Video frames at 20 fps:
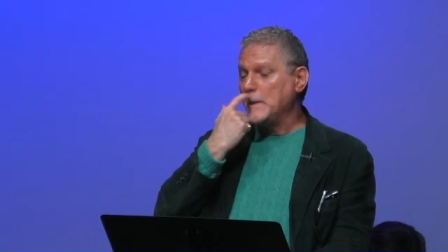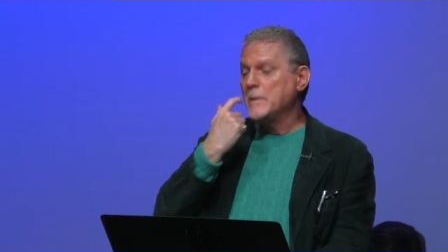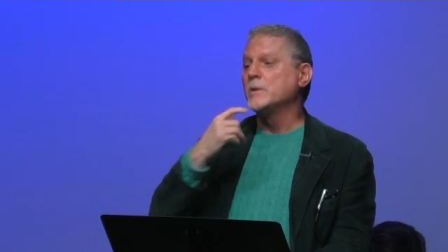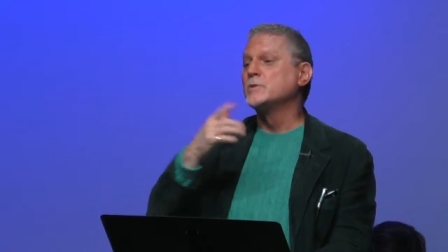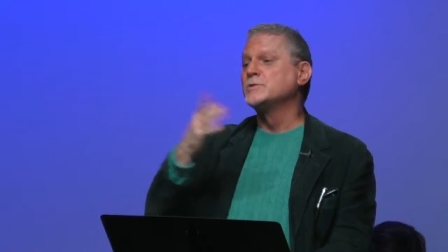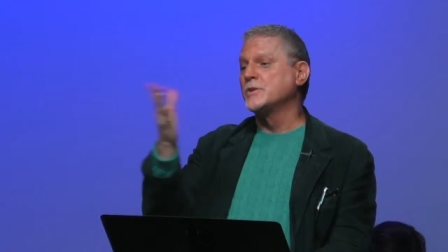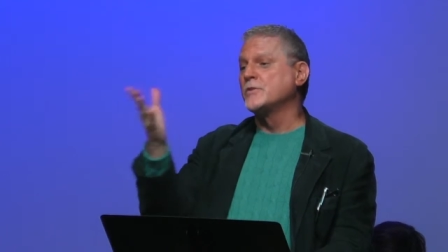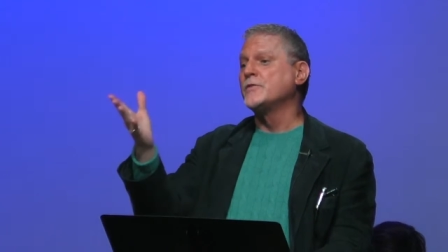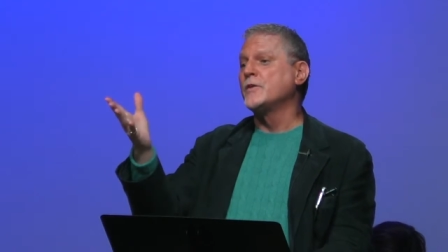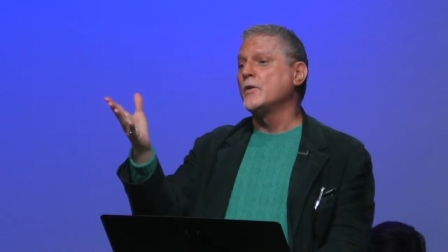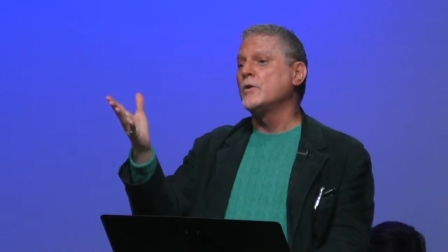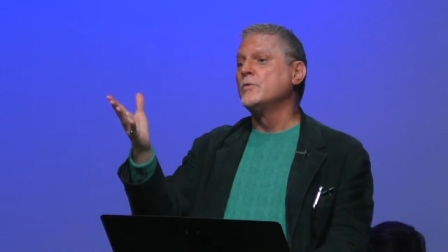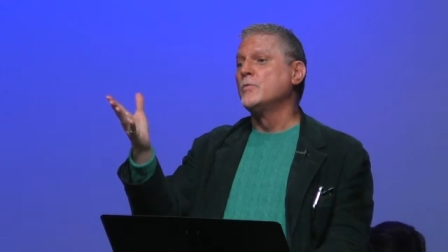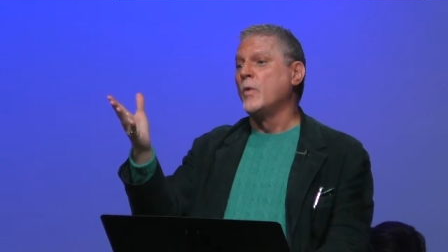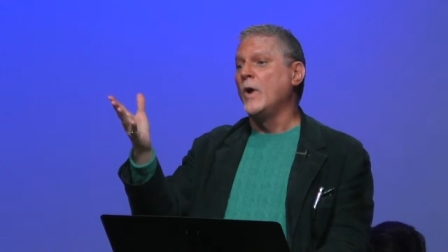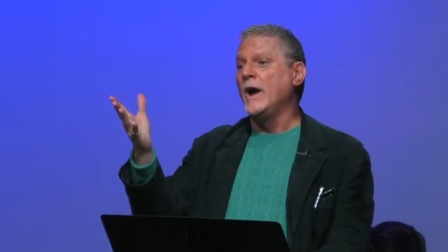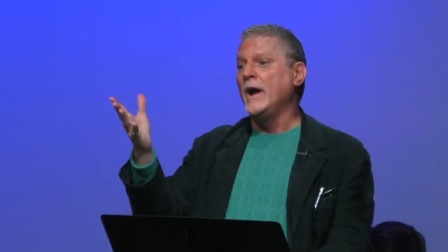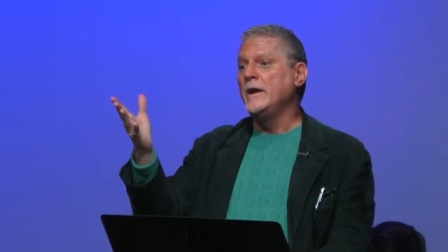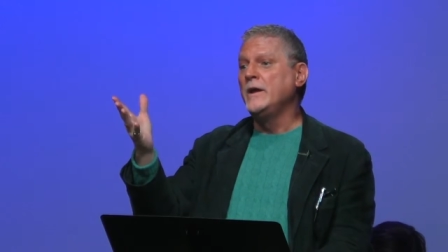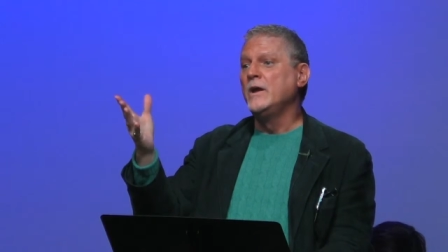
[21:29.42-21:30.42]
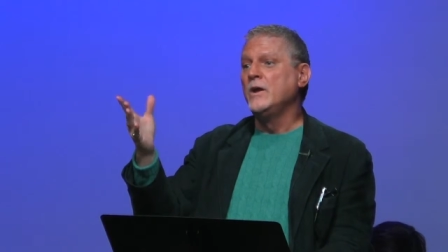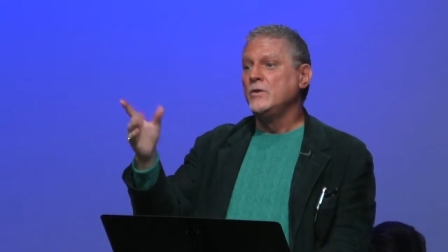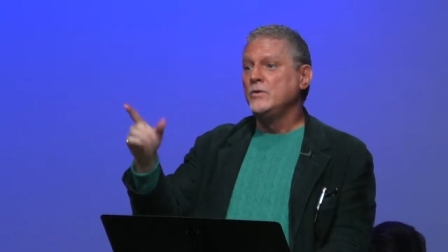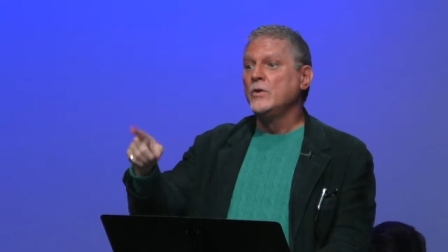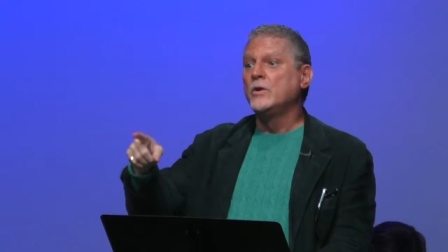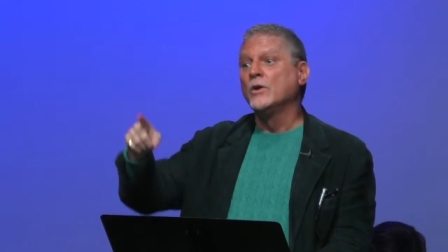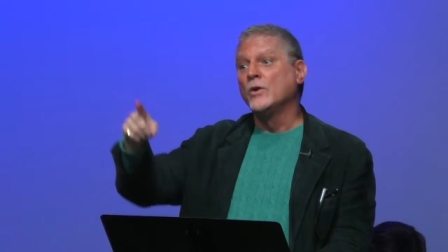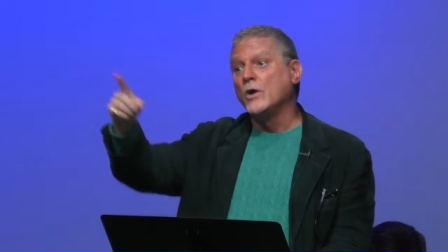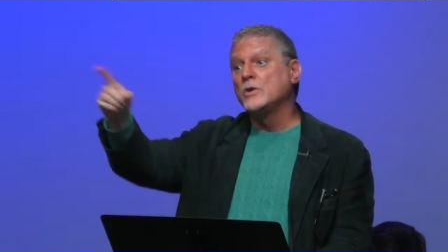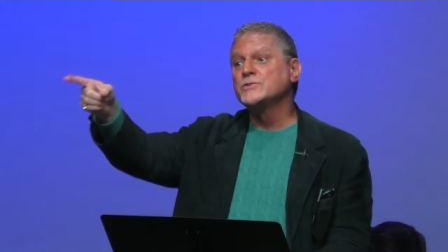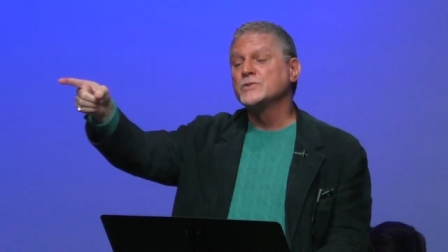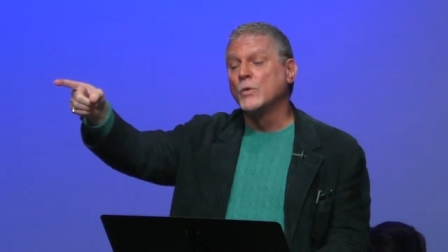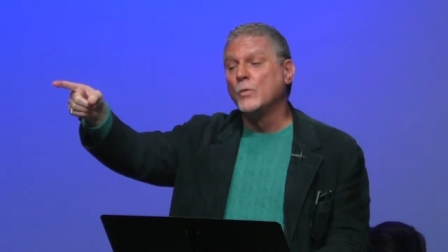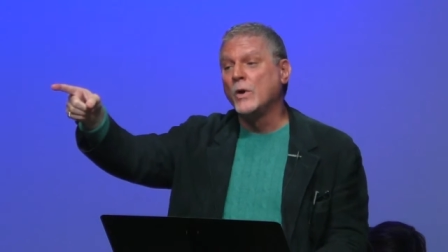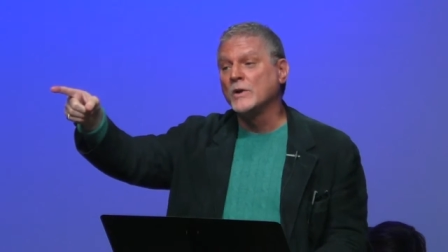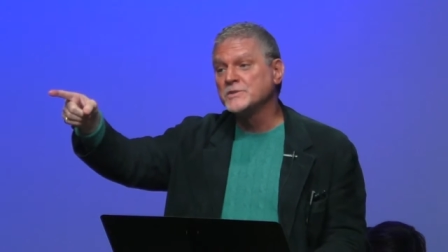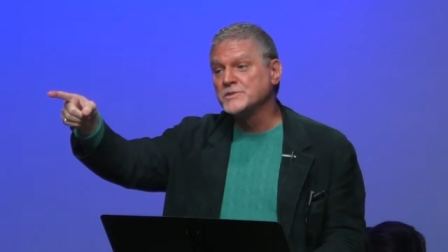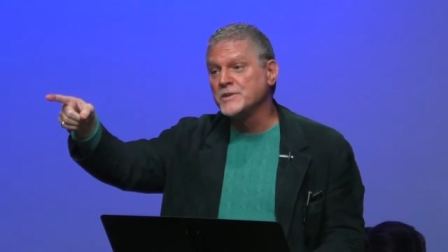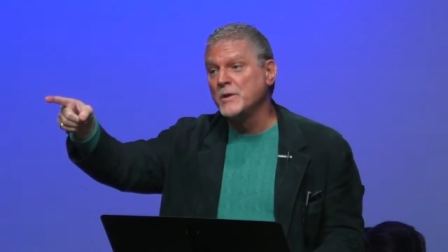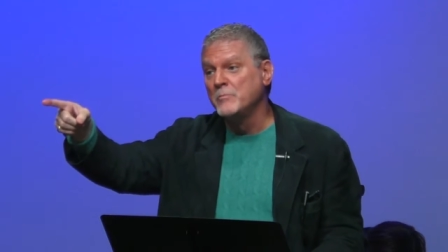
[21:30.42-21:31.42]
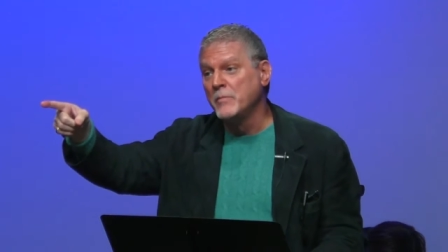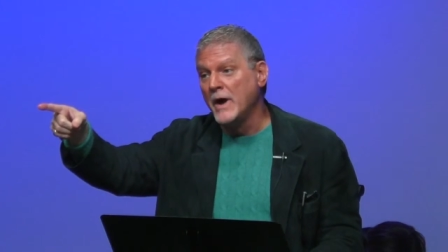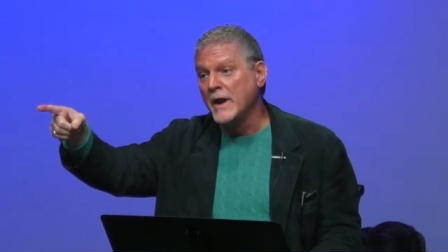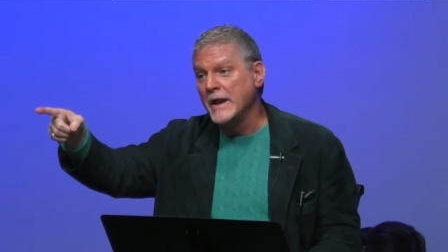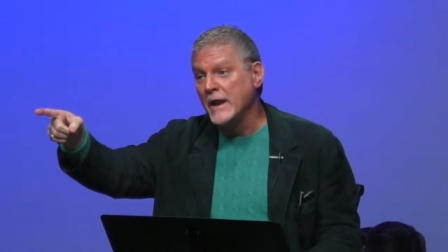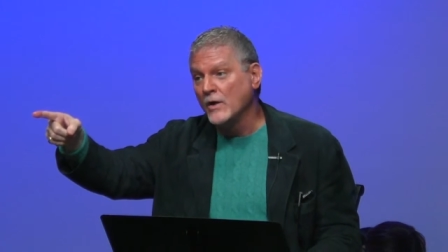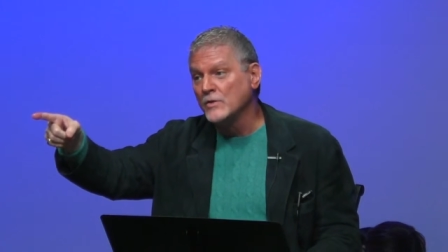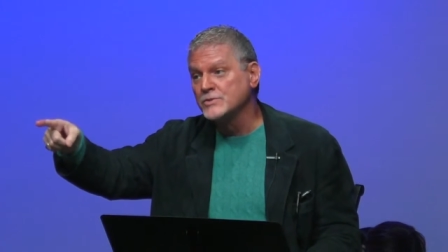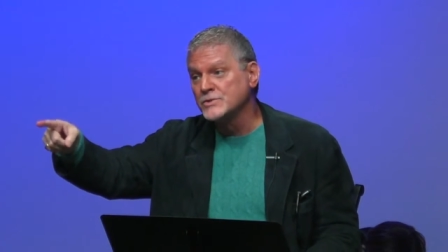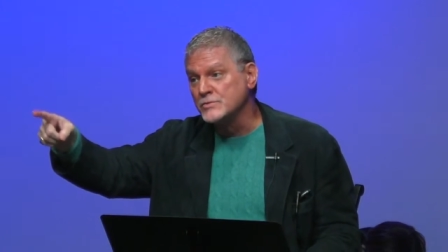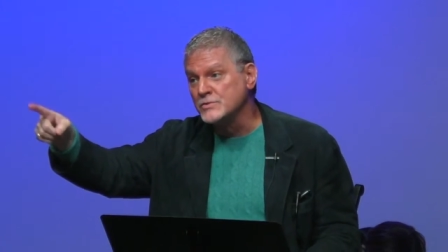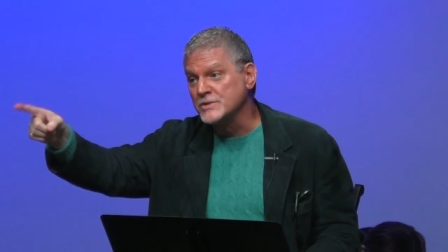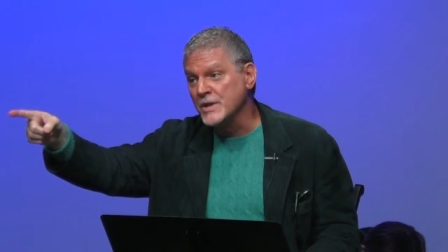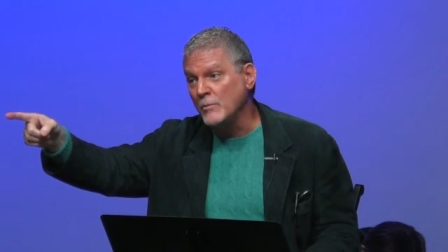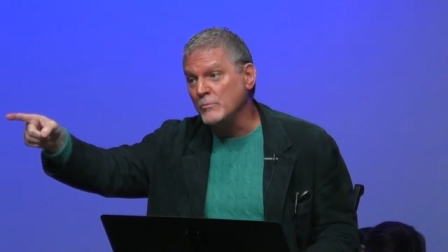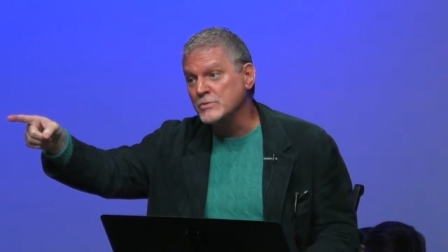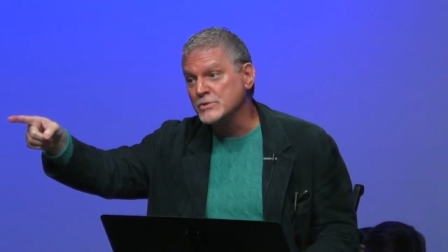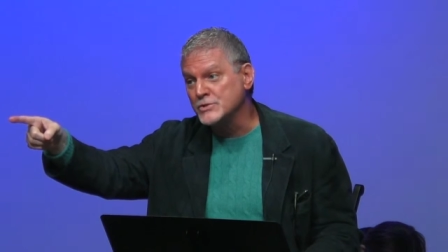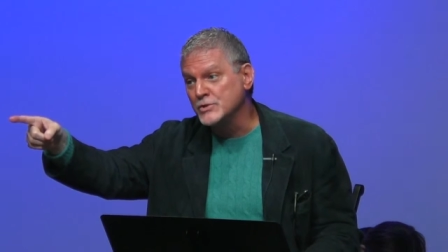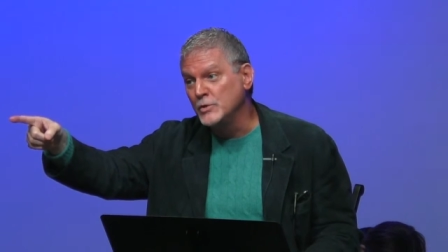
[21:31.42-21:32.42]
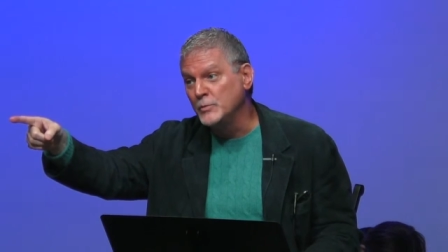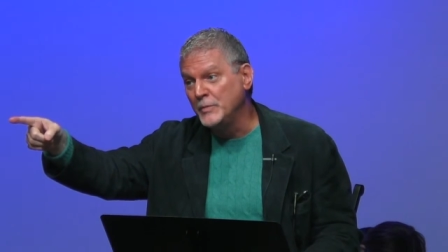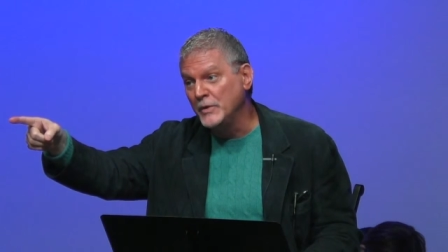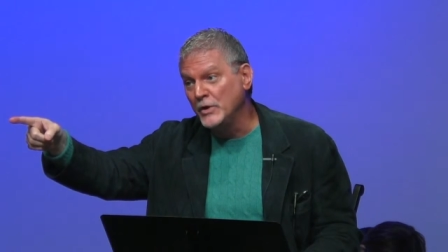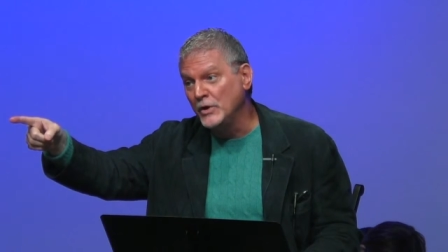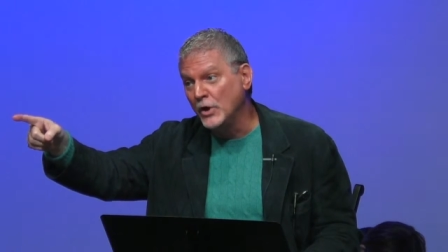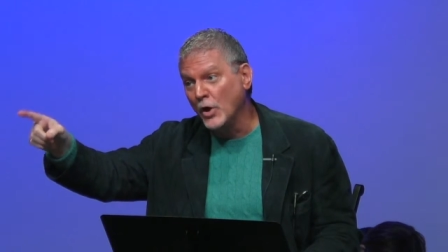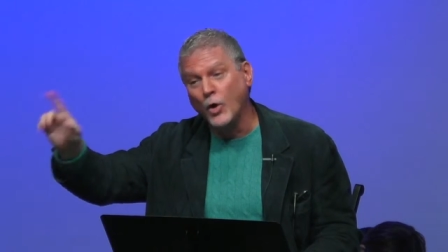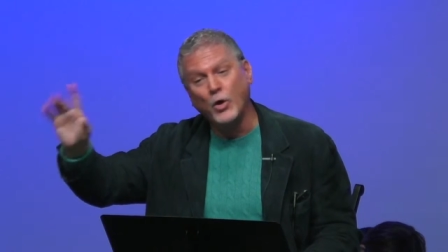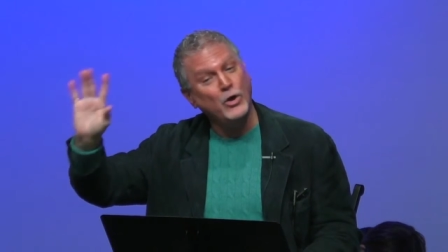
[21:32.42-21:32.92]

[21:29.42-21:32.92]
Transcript: There's a third way. You can also watch somebody else do something stupid and go,